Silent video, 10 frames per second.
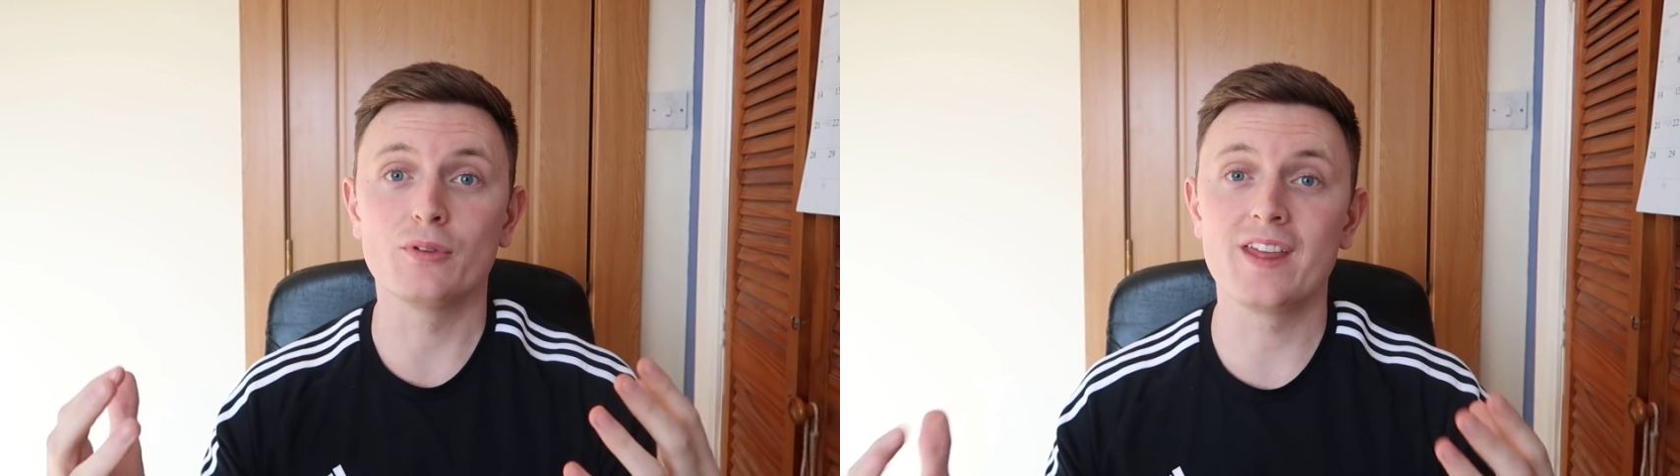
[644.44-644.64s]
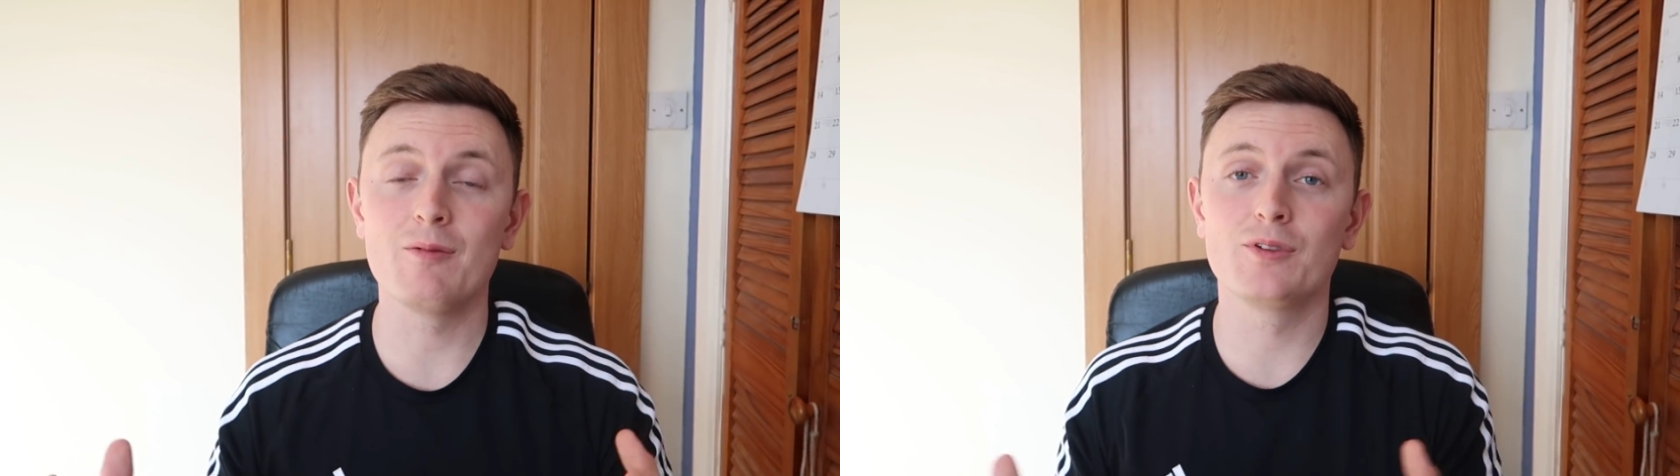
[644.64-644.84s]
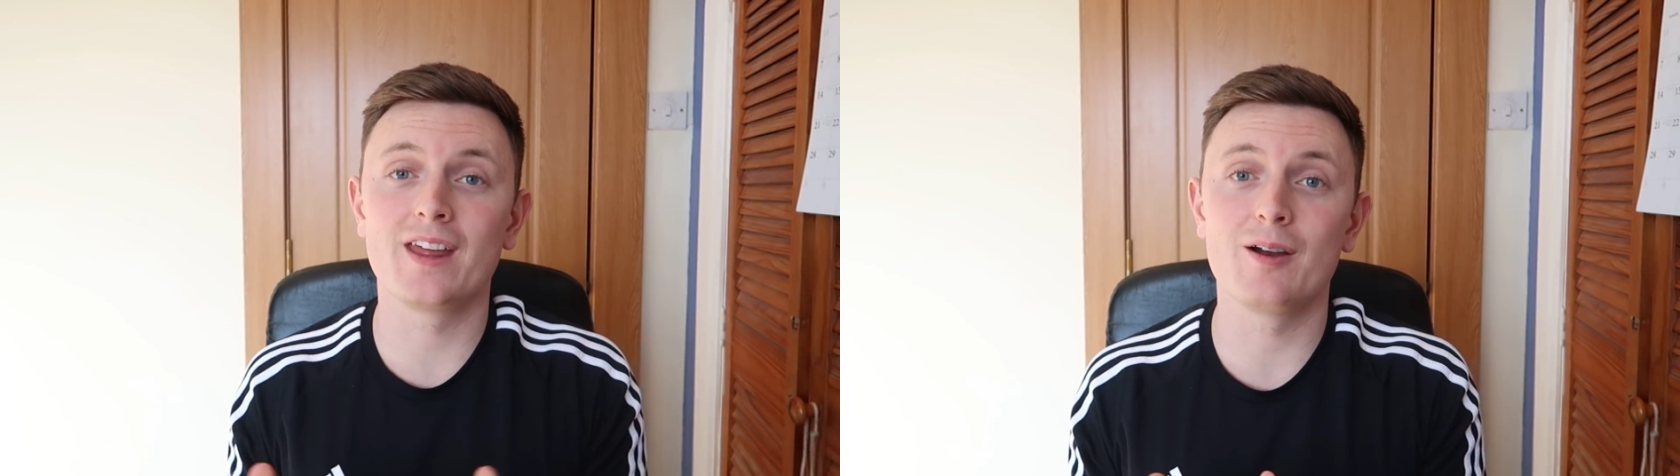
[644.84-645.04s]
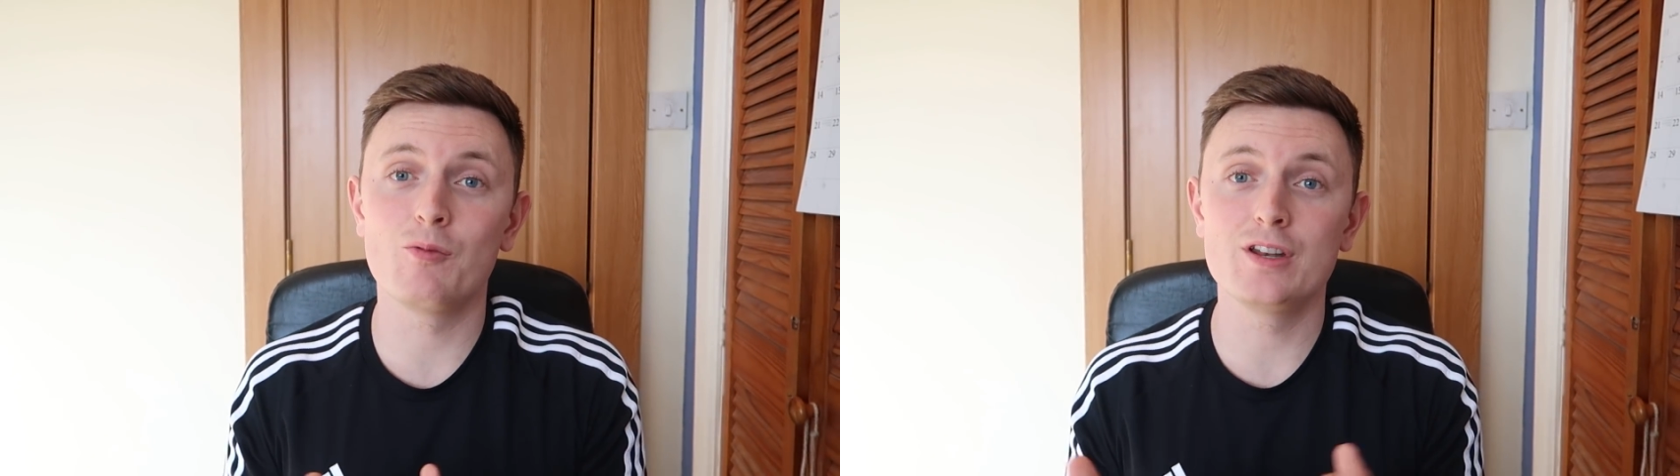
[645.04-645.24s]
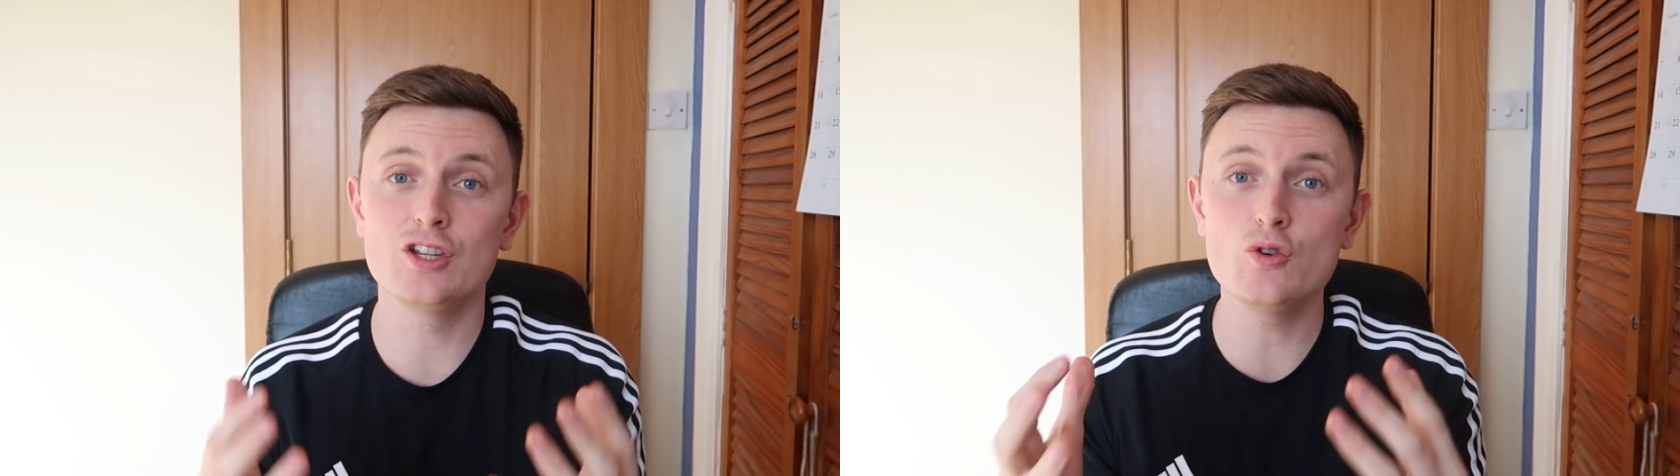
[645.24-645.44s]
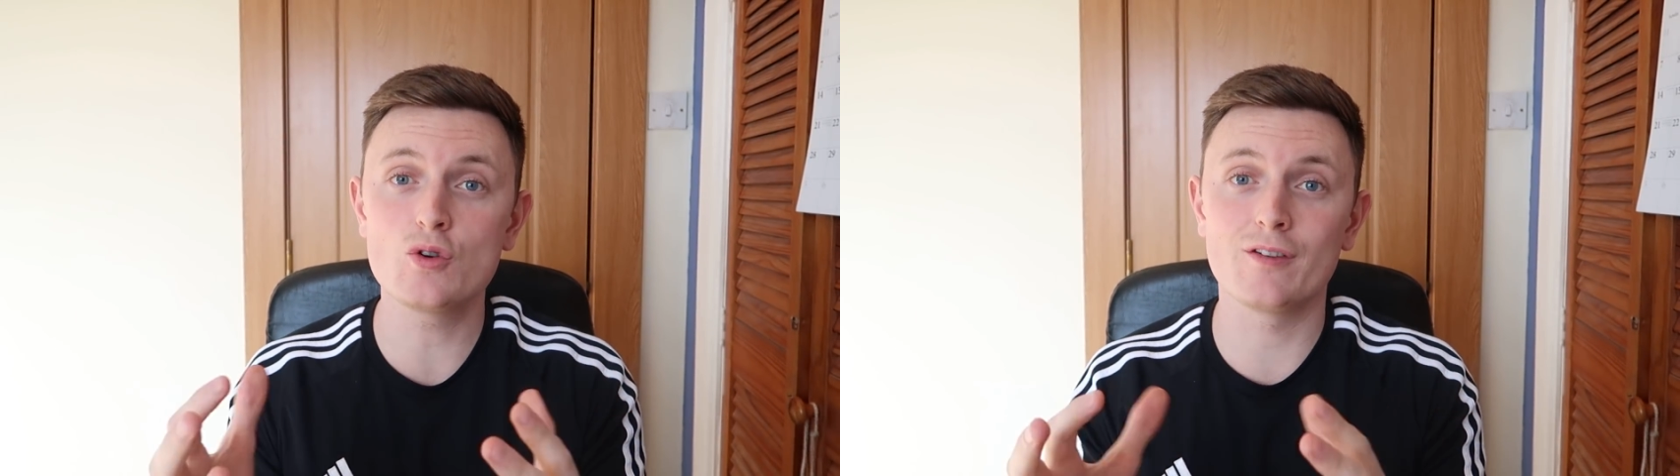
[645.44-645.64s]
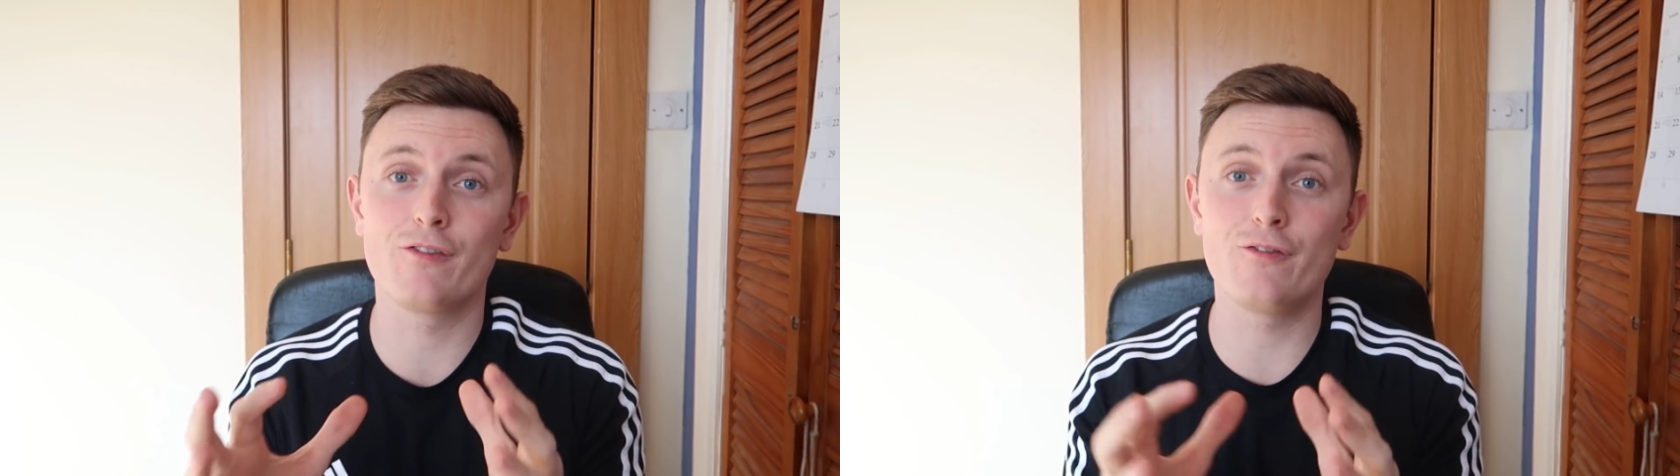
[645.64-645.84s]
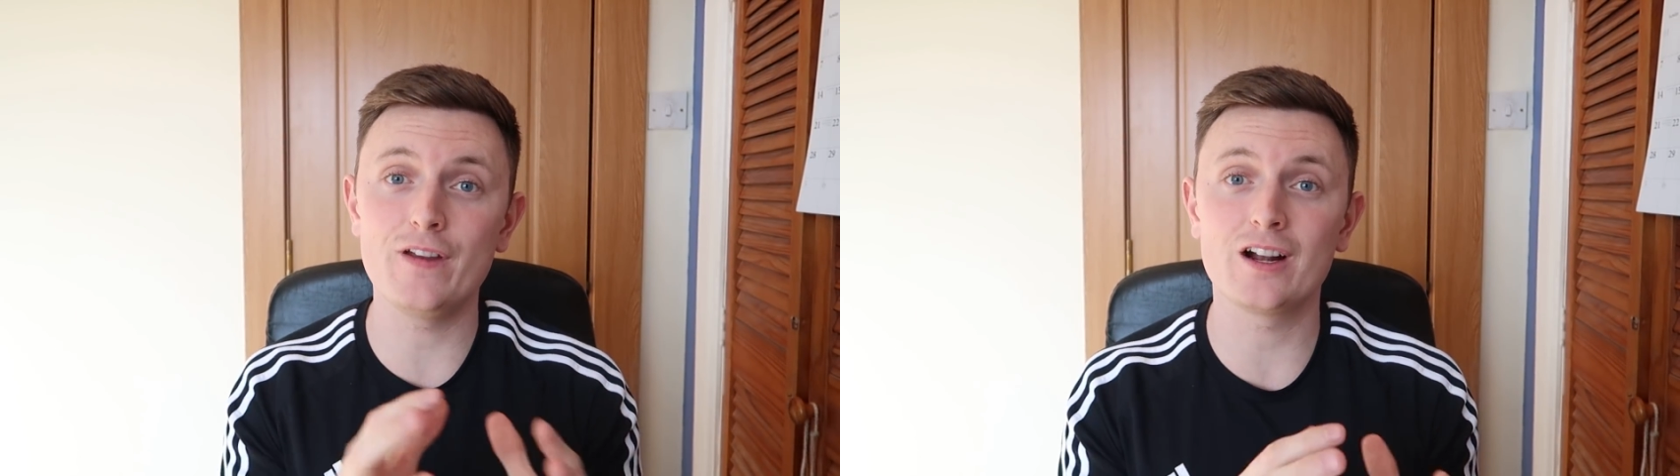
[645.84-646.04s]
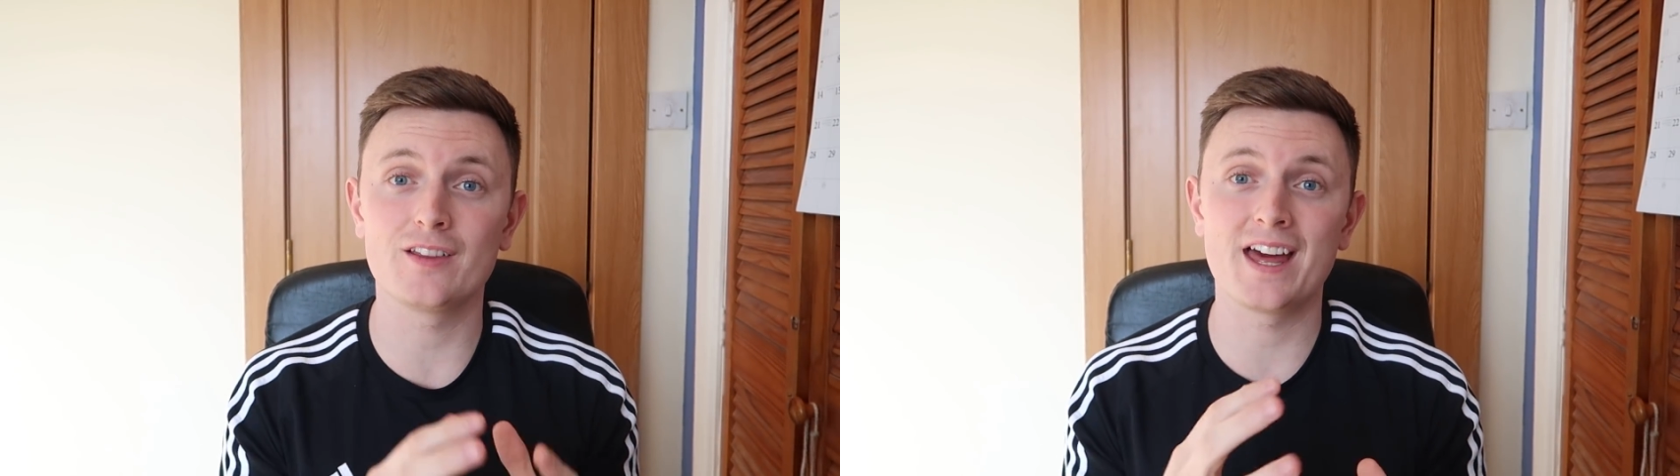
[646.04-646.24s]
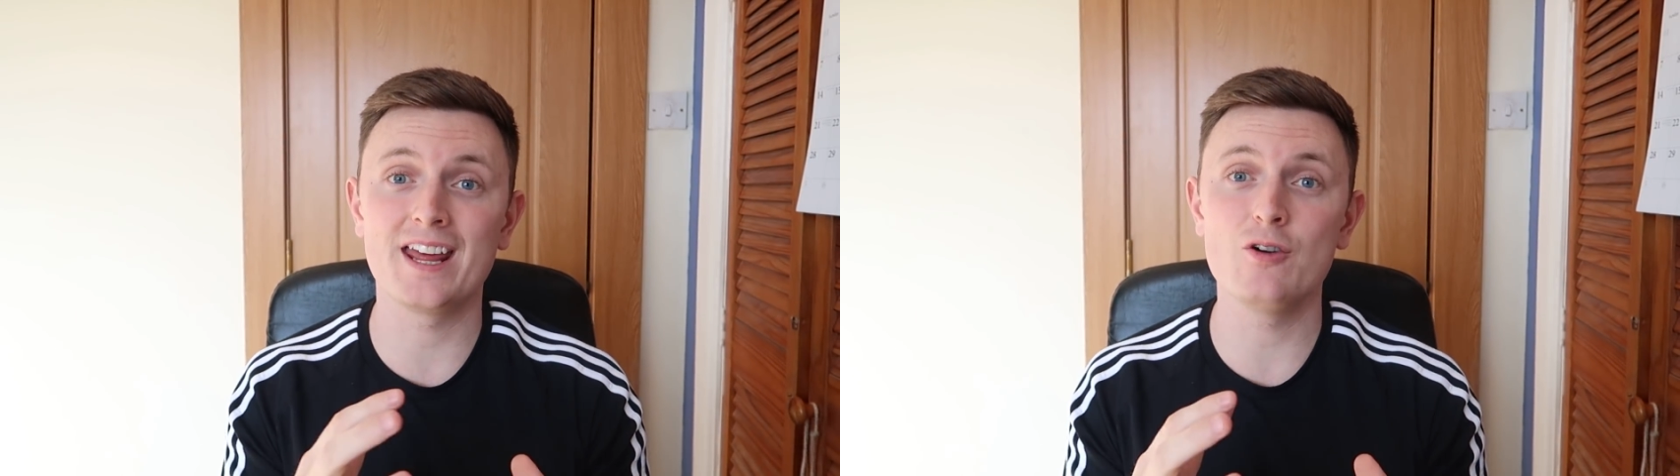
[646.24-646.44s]
But then when you can
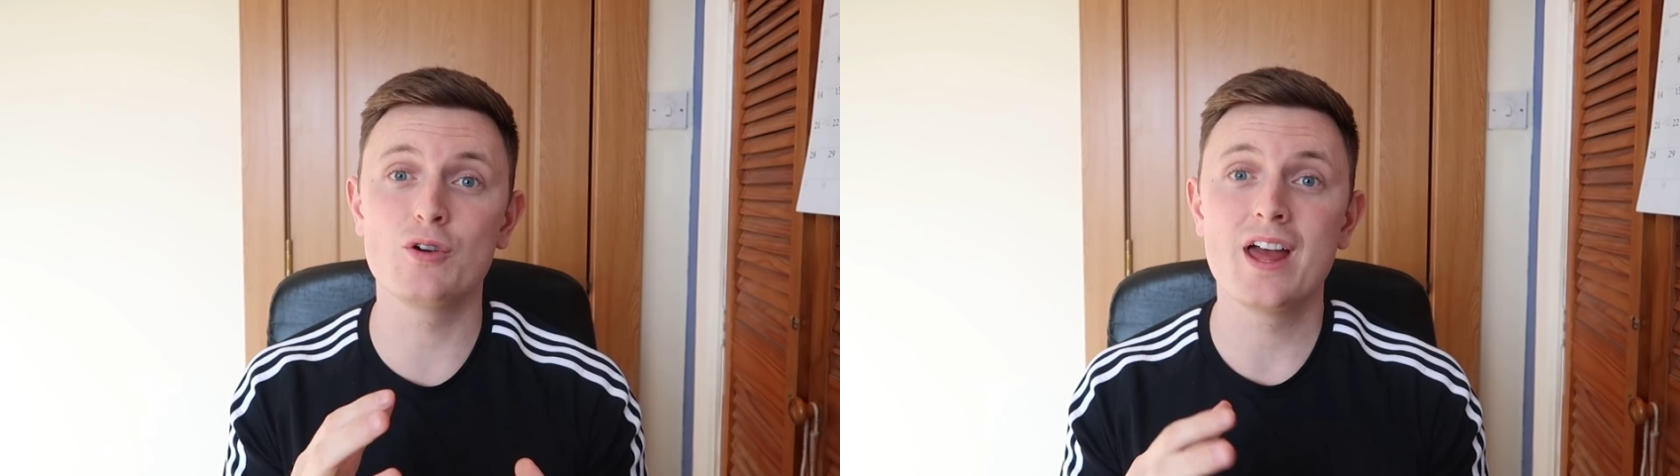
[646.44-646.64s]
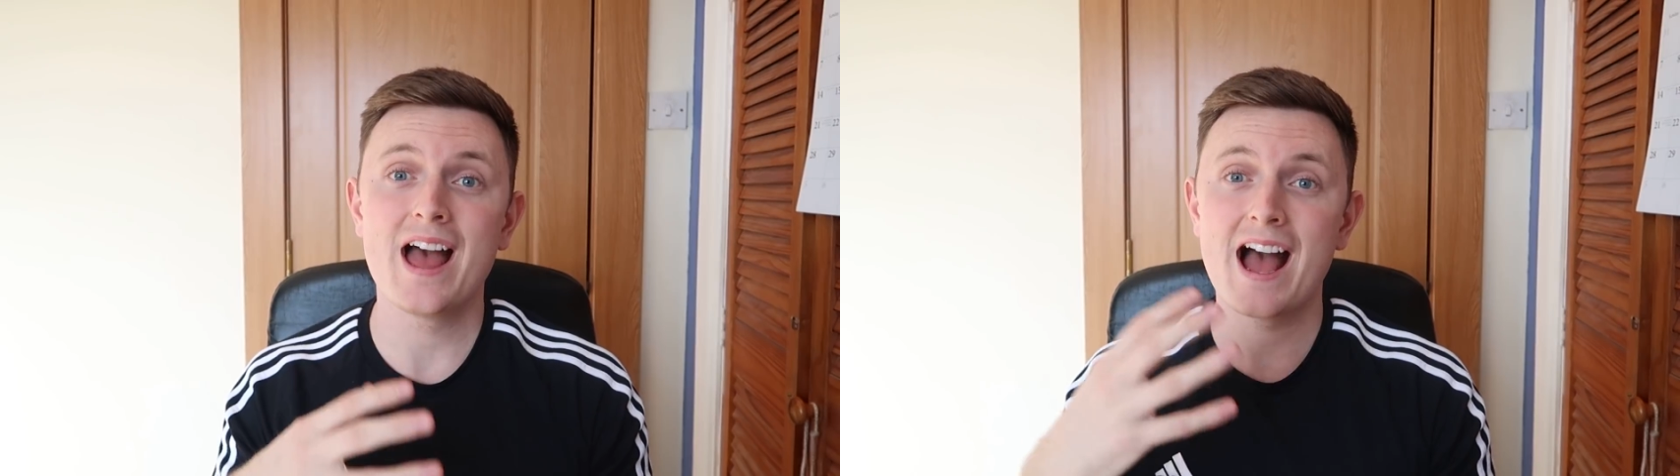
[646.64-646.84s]
figure that out